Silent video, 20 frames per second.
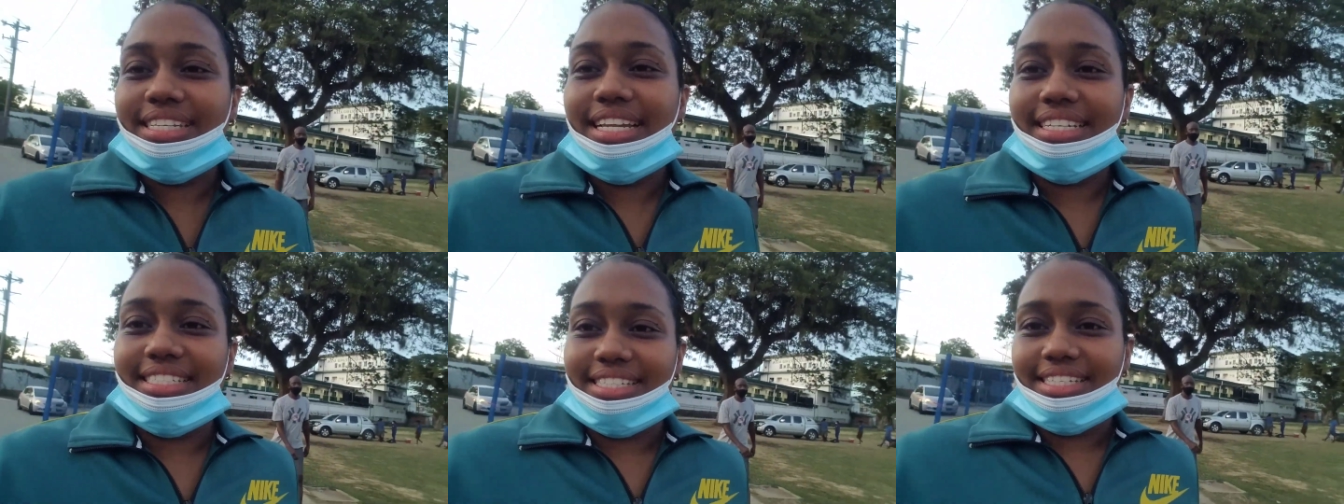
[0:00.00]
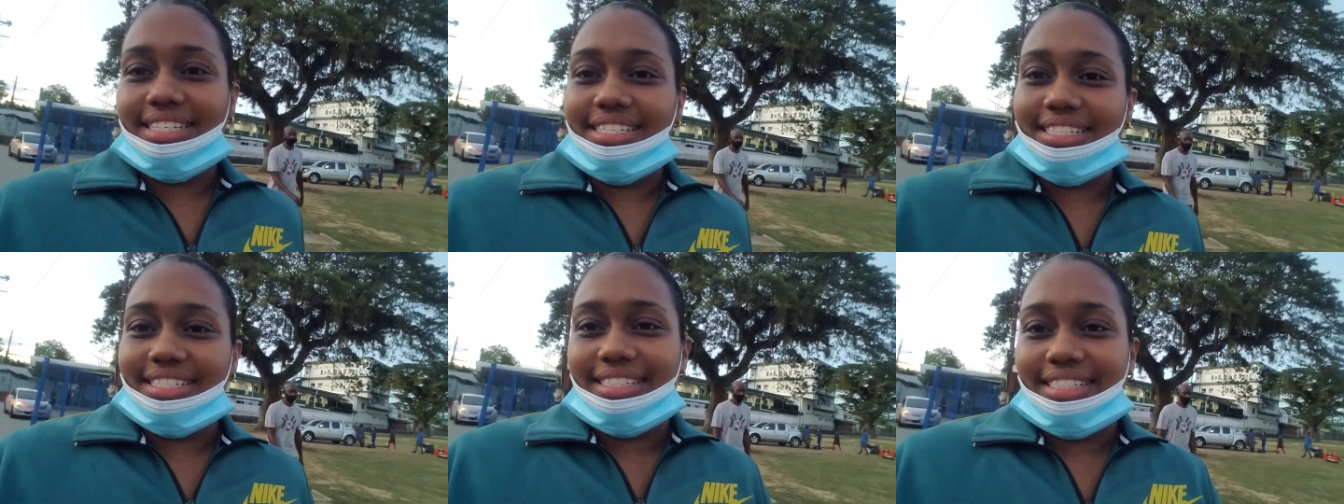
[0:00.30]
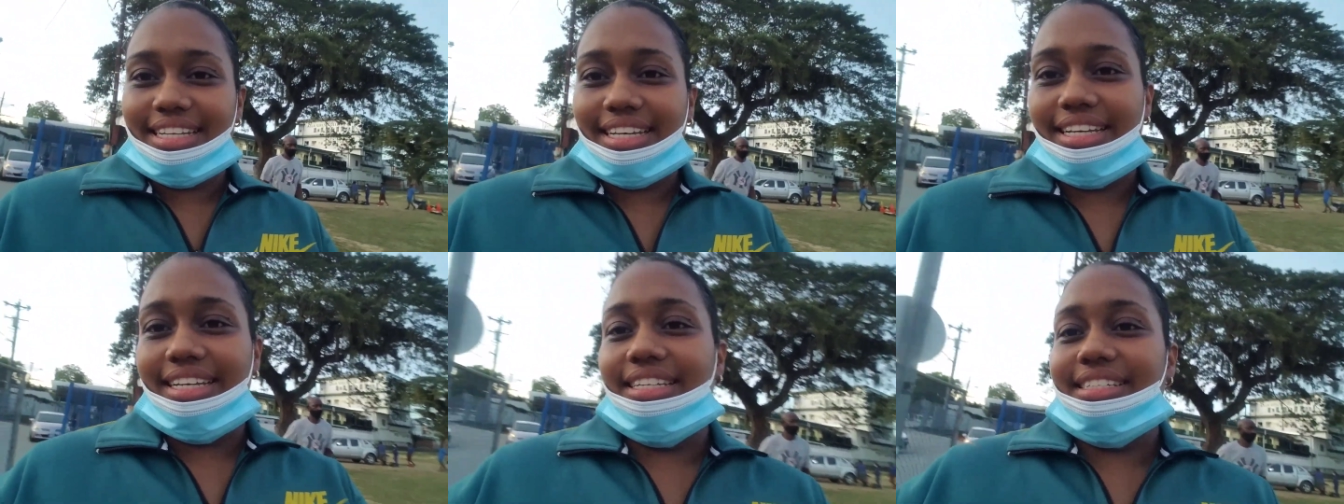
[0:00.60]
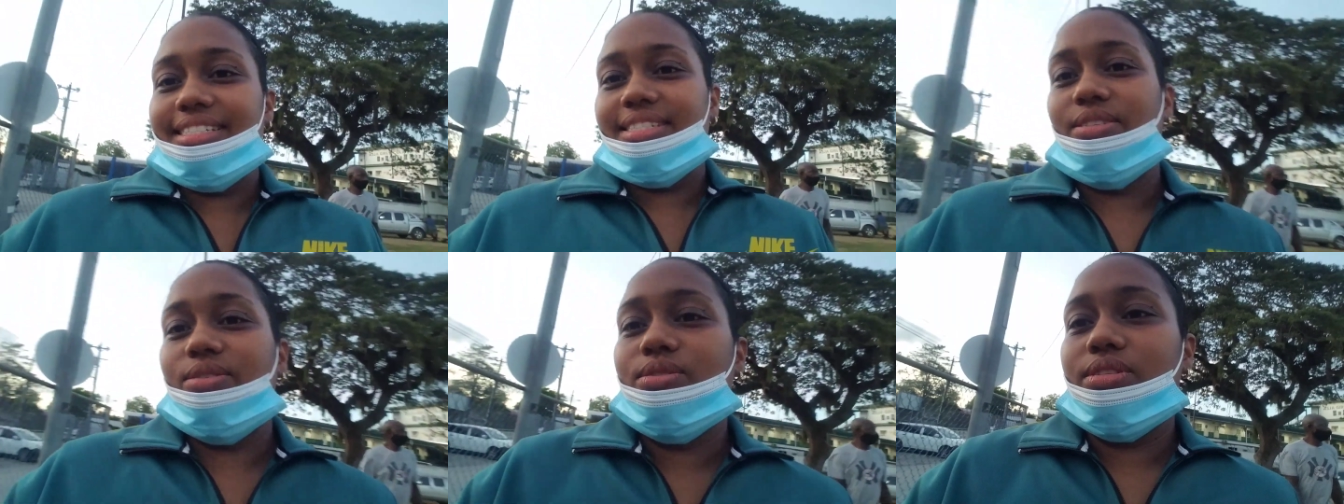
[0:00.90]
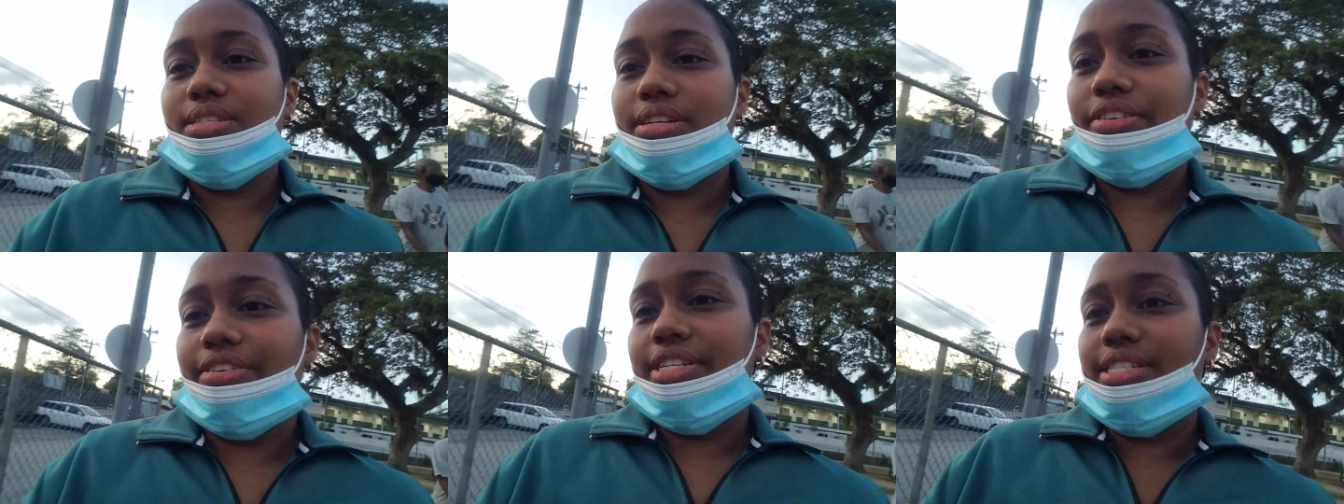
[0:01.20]
this lighting is nice.
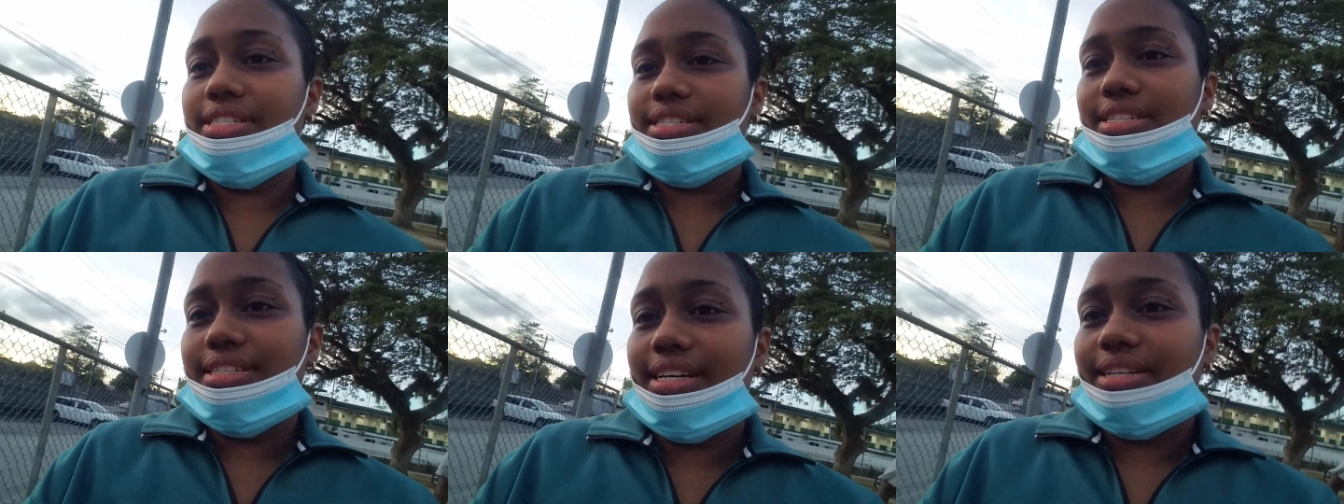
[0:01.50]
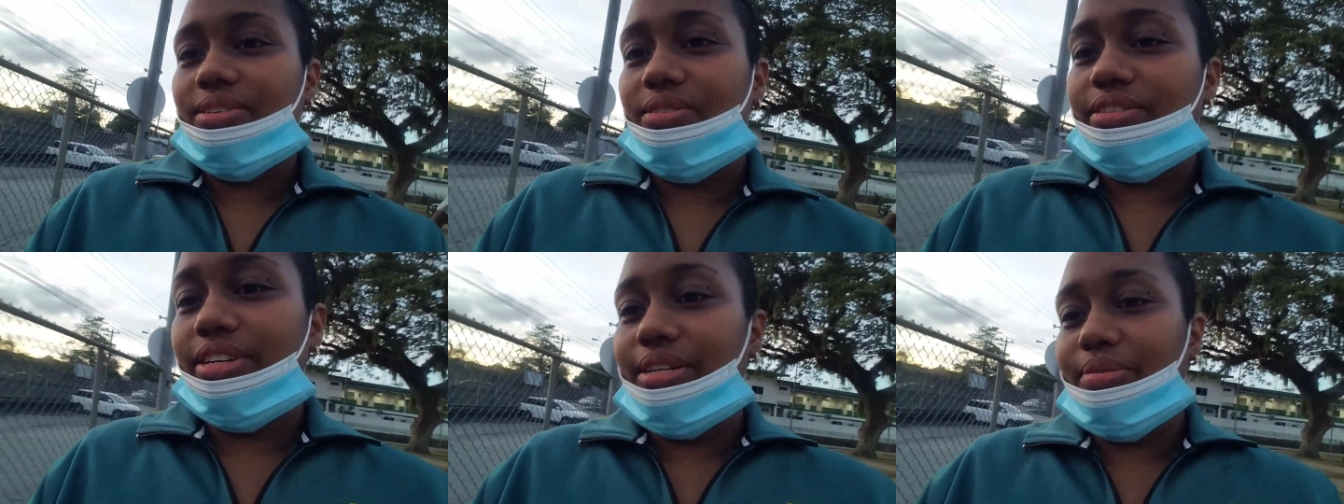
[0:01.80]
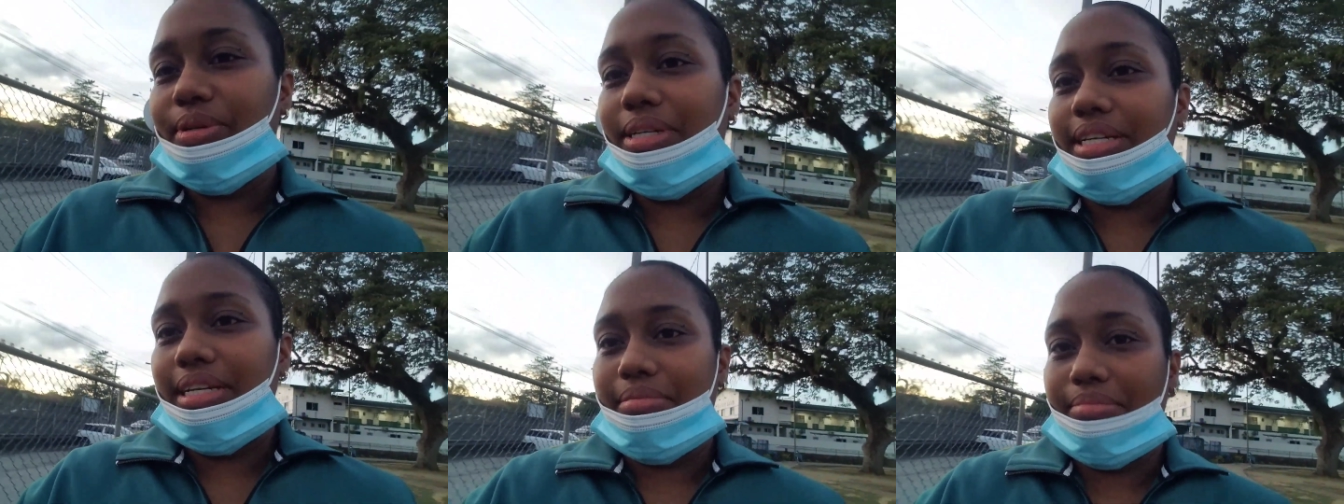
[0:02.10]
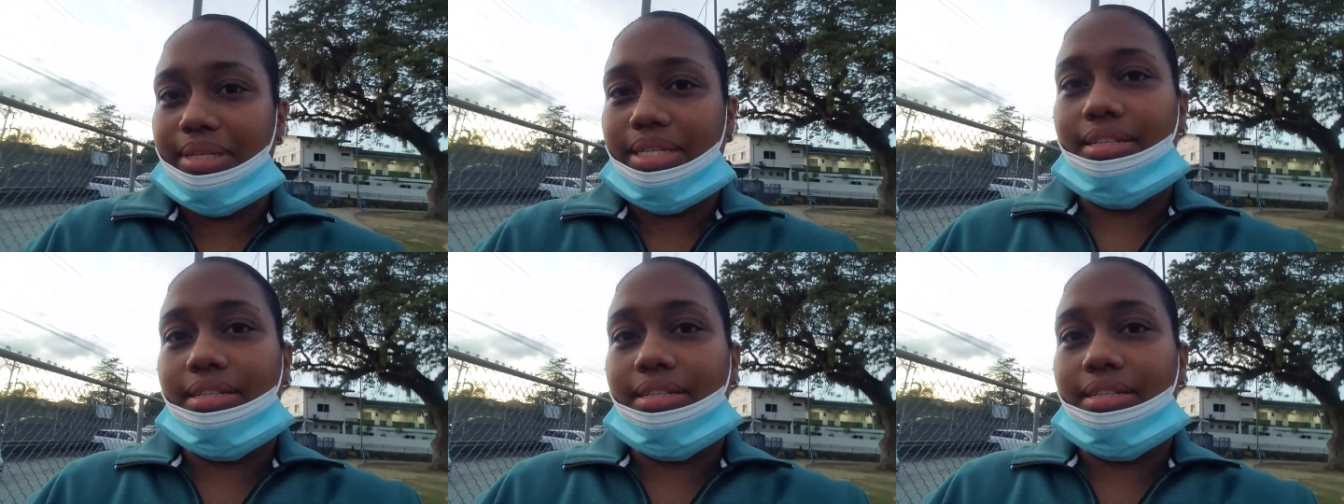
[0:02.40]
Oh, sorry, sir, I don't really want you,